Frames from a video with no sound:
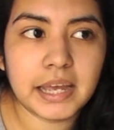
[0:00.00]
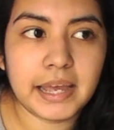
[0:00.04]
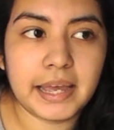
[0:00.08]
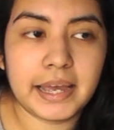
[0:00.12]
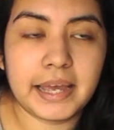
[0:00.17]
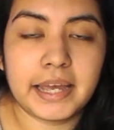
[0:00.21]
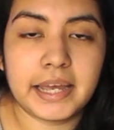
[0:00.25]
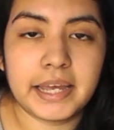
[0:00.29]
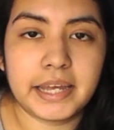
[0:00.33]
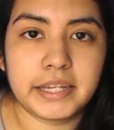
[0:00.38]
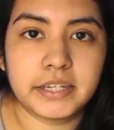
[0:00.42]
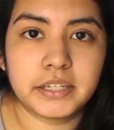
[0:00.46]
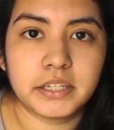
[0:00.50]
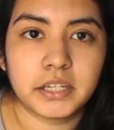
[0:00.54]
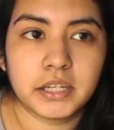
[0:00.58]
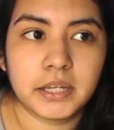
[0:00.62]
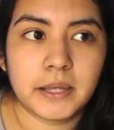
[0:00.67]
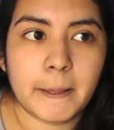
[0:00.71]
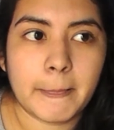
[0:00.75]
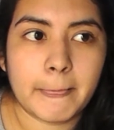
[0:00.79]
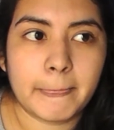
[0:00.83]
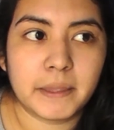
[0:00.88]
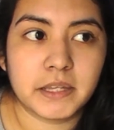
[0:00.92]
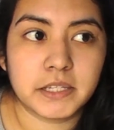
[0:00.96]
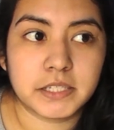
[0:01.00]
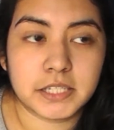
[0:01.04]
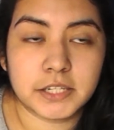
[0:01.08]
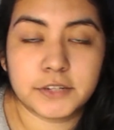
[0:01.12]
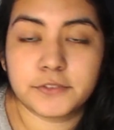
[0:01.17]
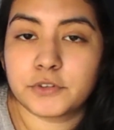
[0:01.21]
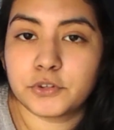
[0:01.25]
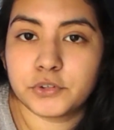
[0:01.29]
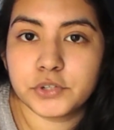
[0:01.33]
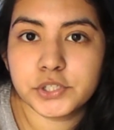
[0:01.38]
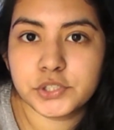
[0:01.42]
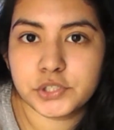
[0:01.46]
And instead
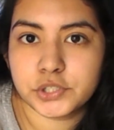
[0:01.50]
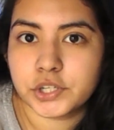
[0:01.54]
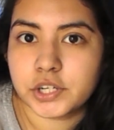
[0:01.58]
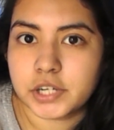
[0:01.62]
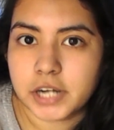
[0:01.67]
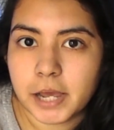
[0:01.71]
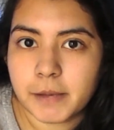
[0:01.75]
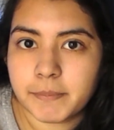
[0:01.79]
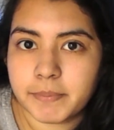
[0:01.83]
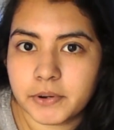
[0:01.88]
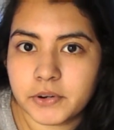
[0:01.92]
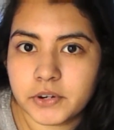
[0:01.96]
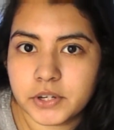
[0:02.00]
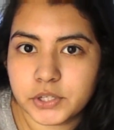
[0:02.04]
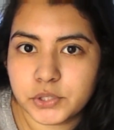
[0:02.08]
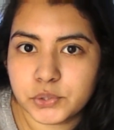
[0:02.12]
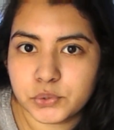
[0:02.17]
of going to your library,